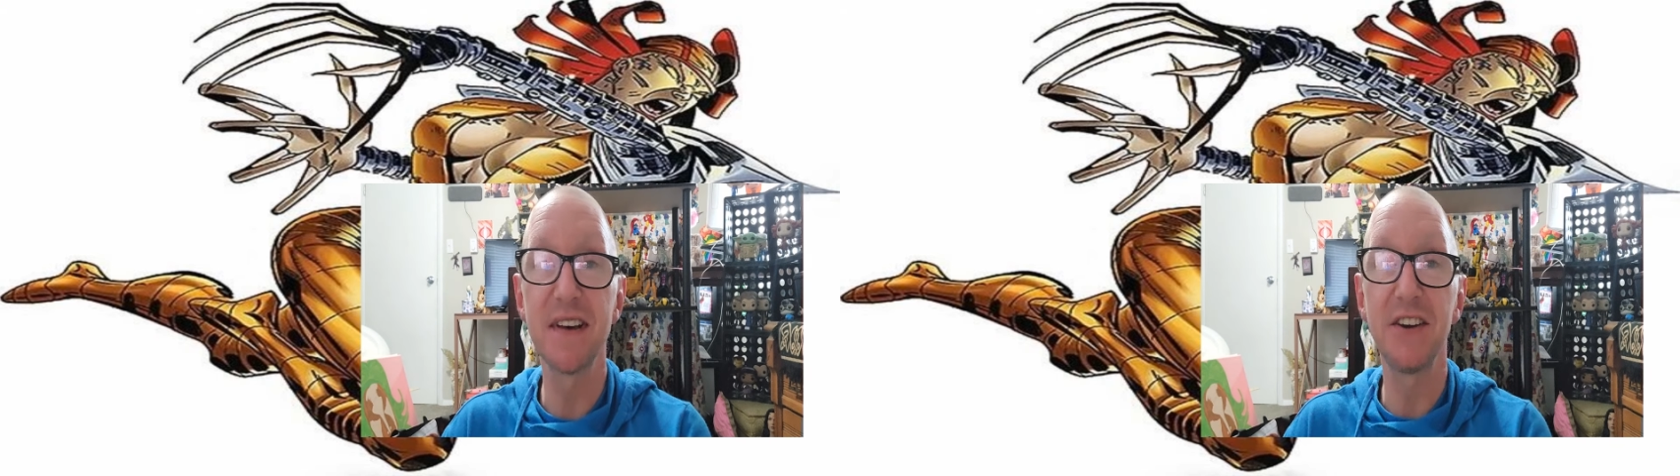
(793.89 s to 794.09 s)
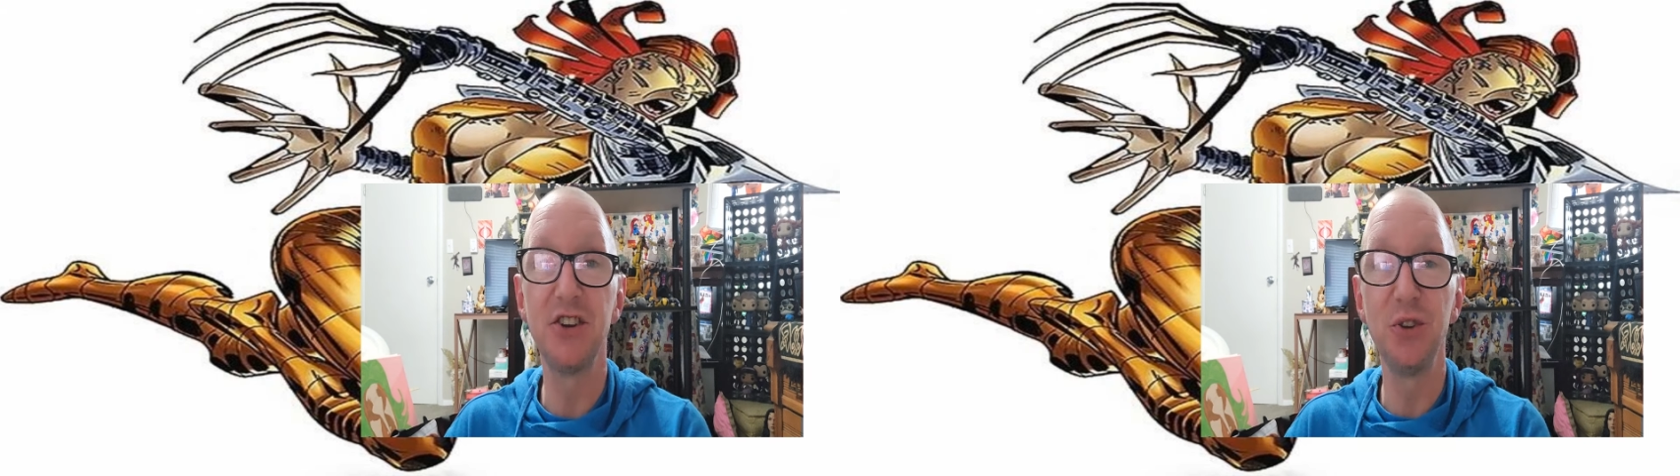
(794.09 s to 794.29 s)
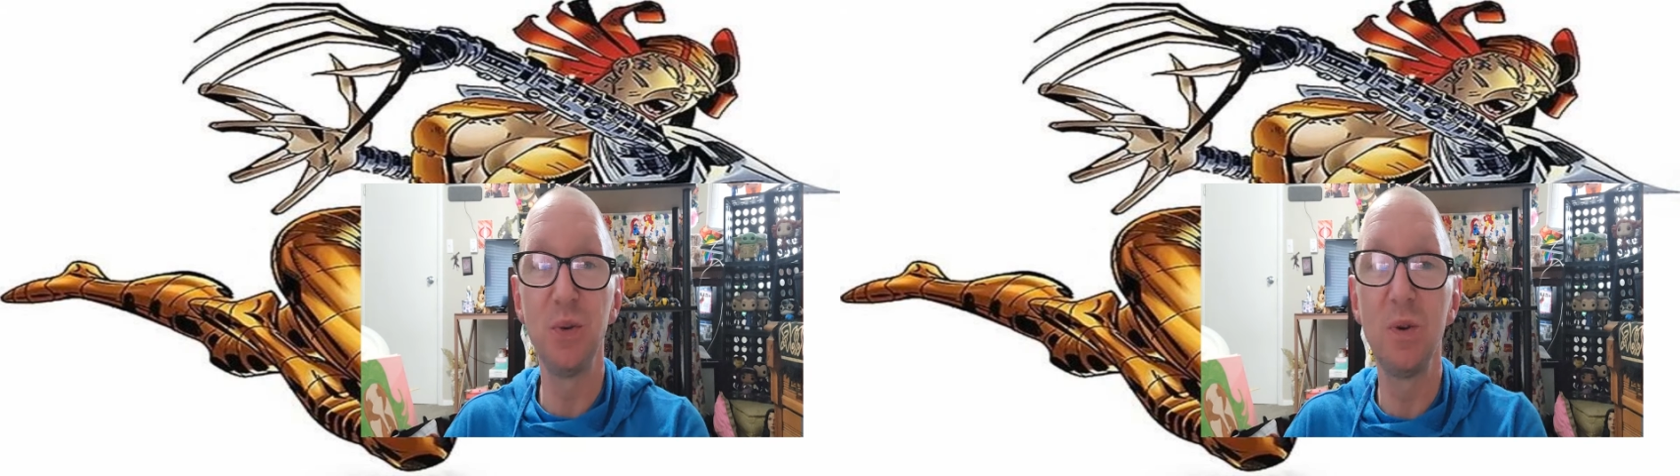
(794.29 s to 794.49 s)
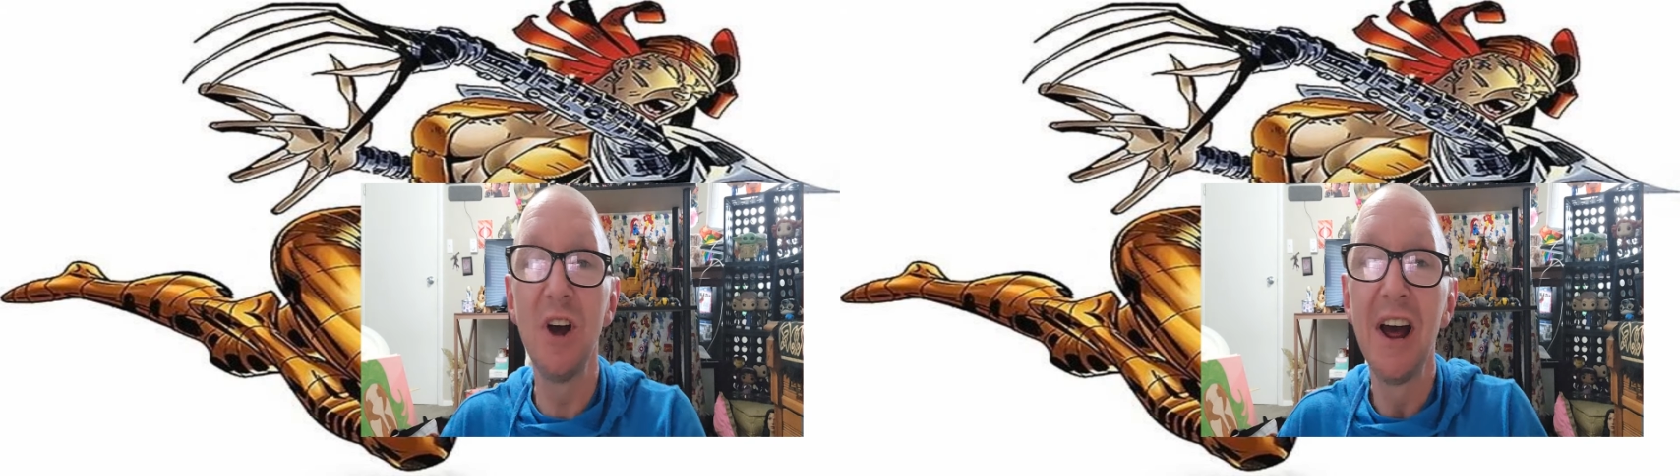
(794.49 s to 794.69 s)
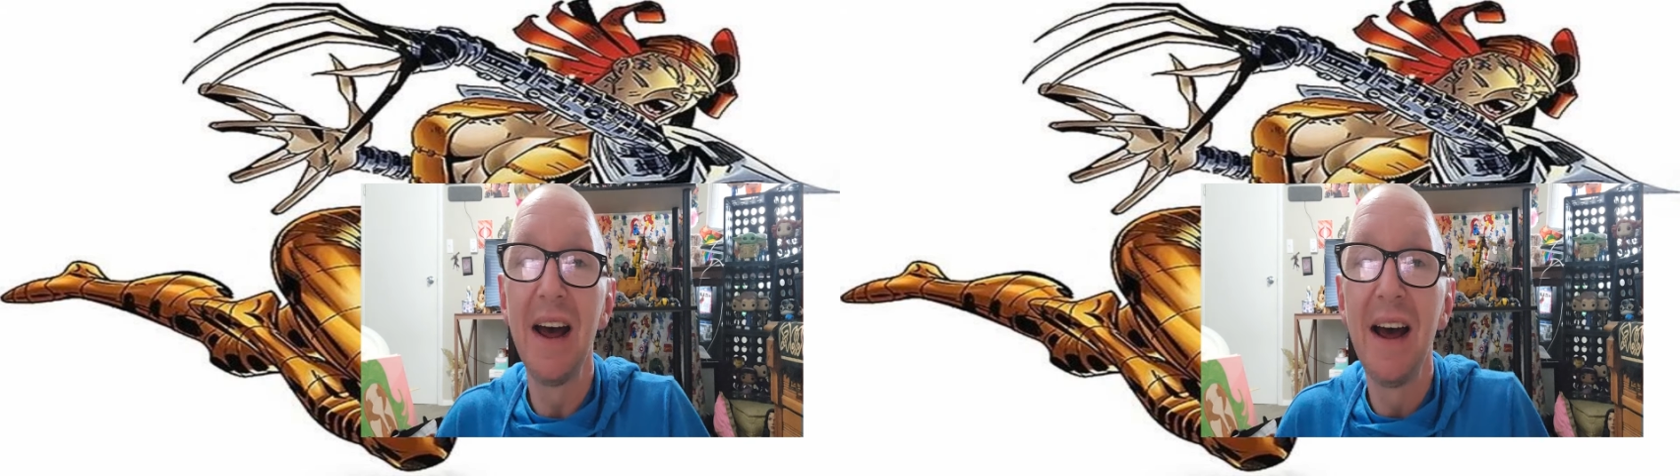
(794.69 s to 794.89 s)
as I
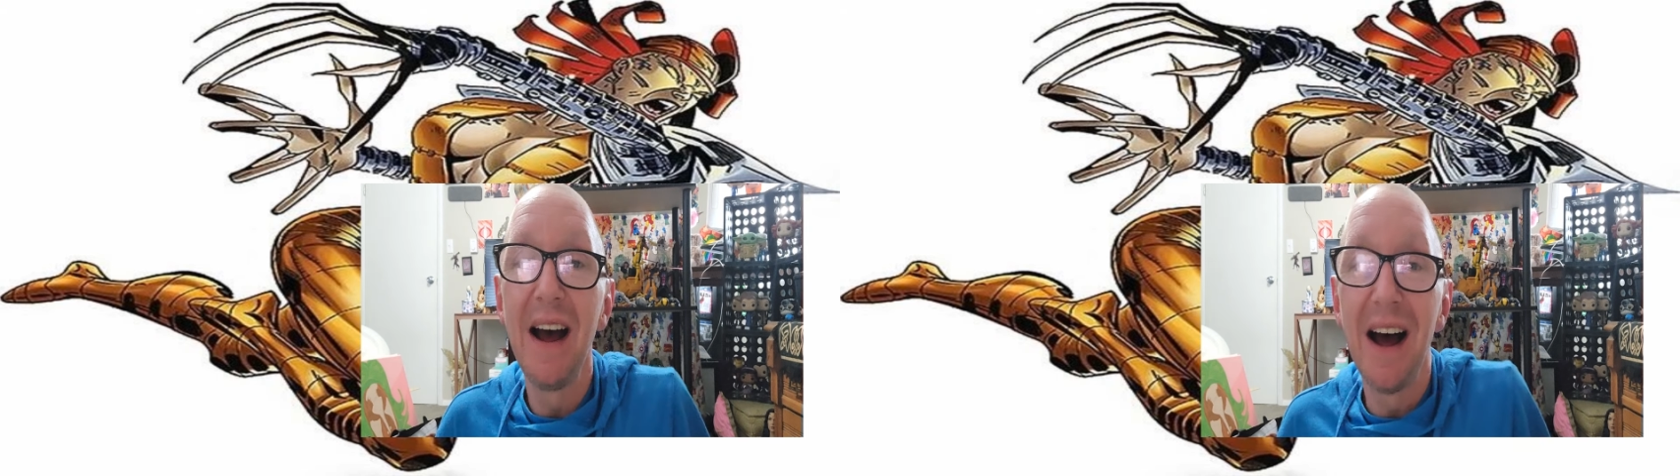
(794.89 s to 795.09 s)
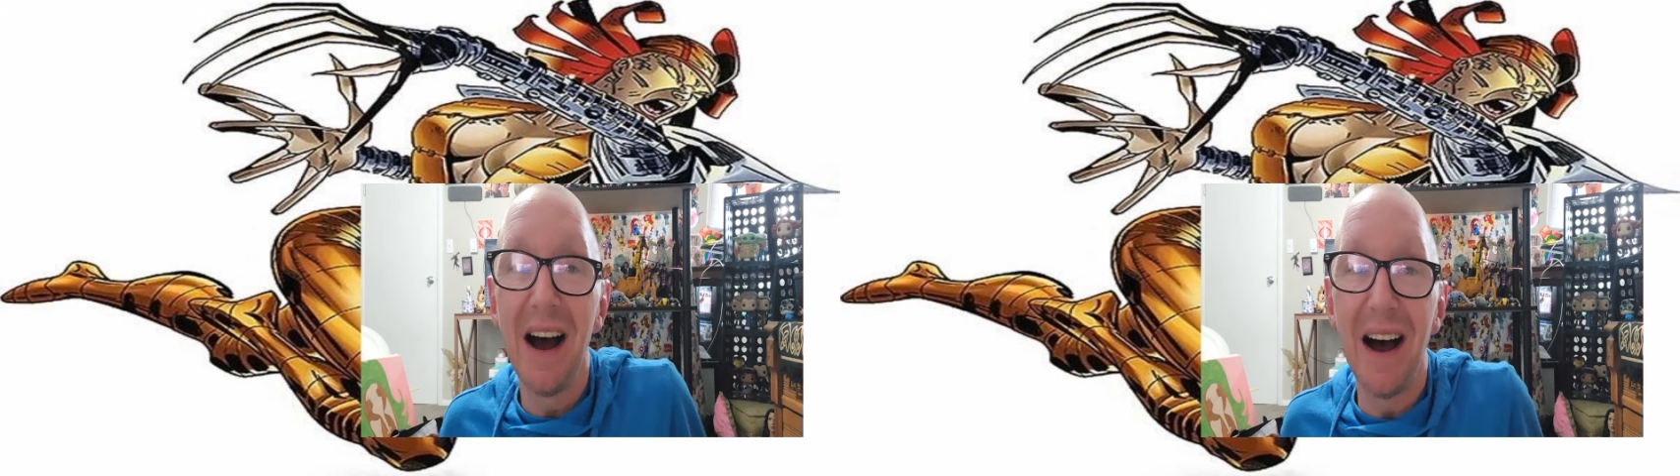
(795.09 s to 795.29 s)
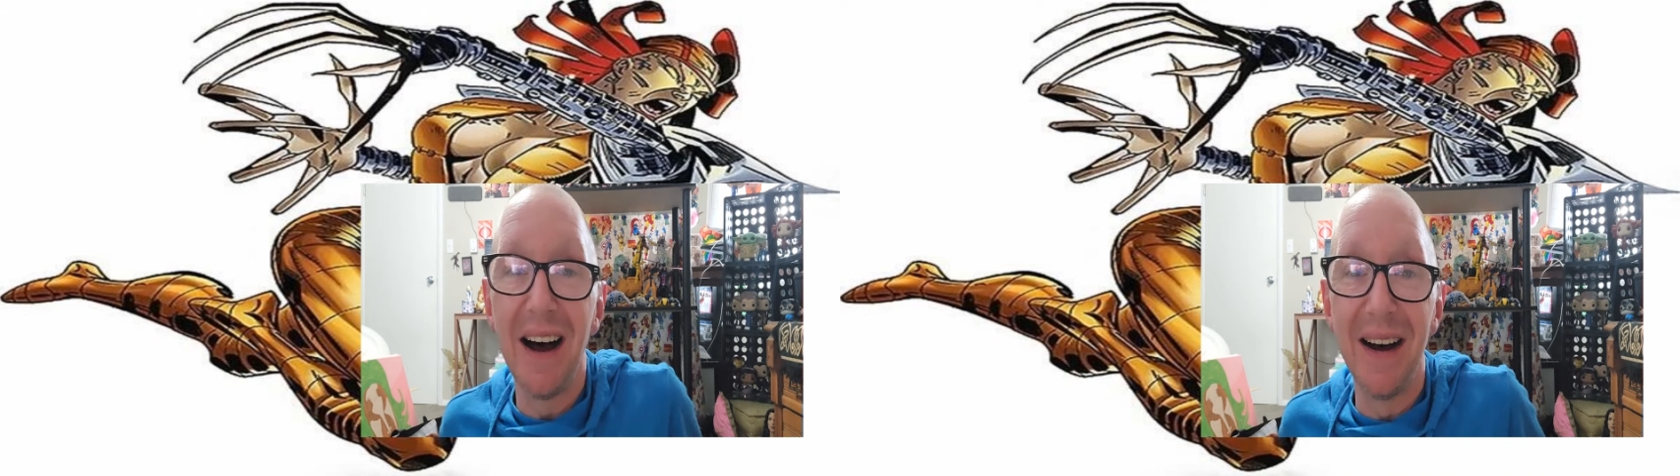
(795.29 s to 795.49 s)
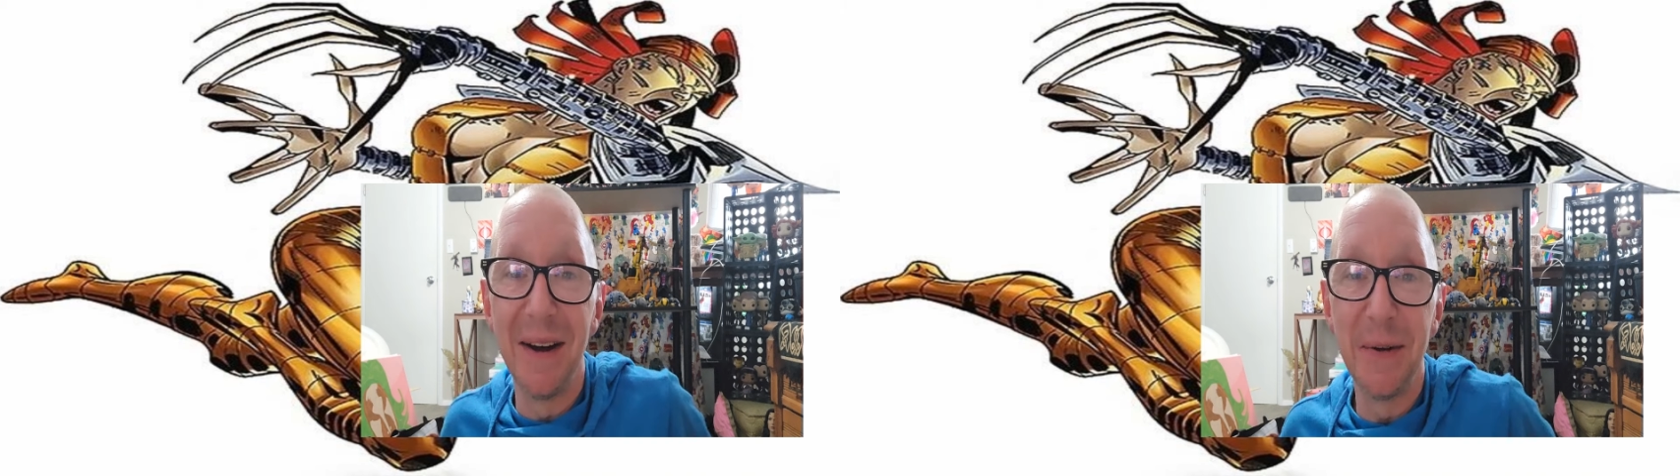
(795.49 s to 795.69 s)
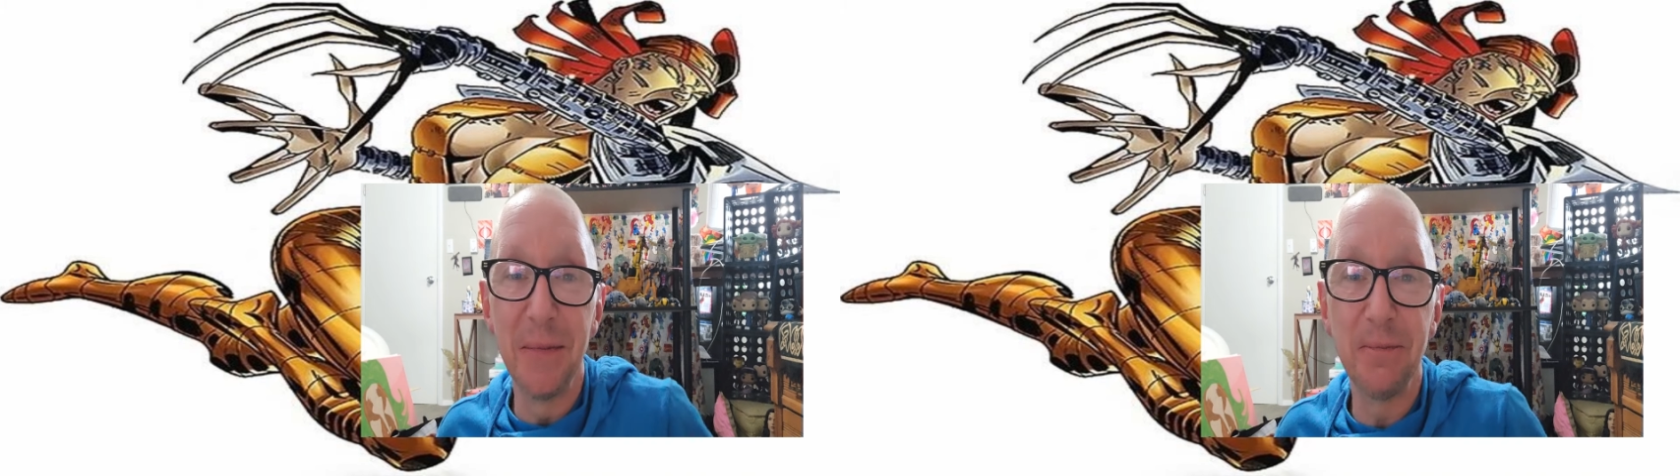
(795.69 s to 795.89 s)
do.
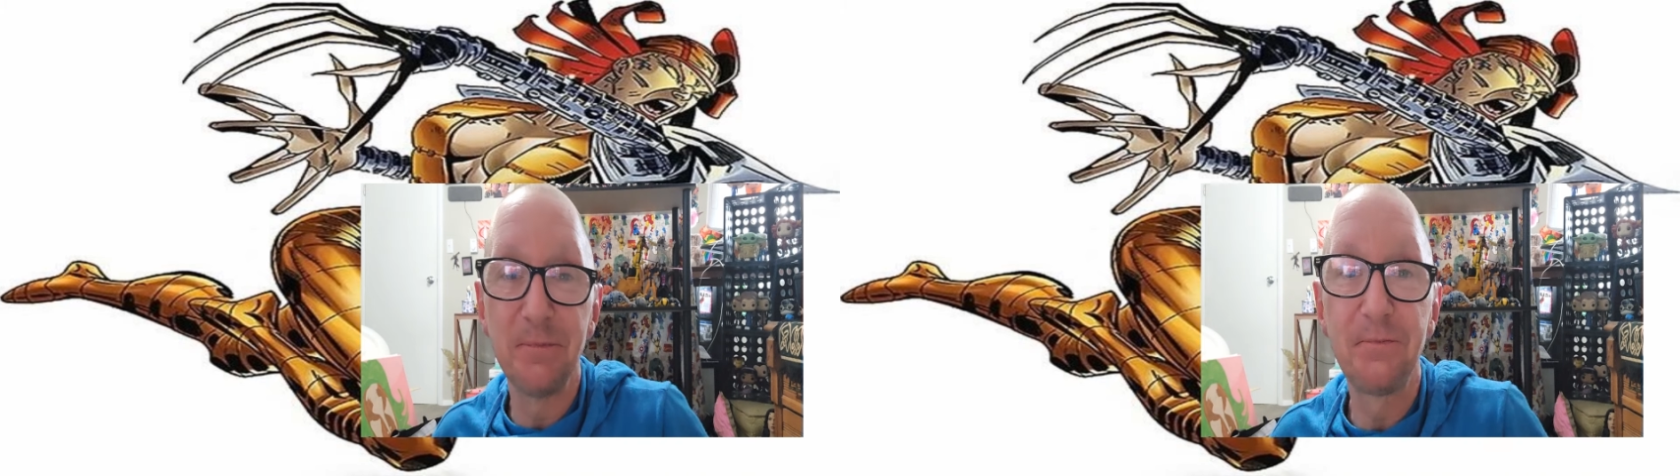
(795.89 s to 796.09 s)
Um,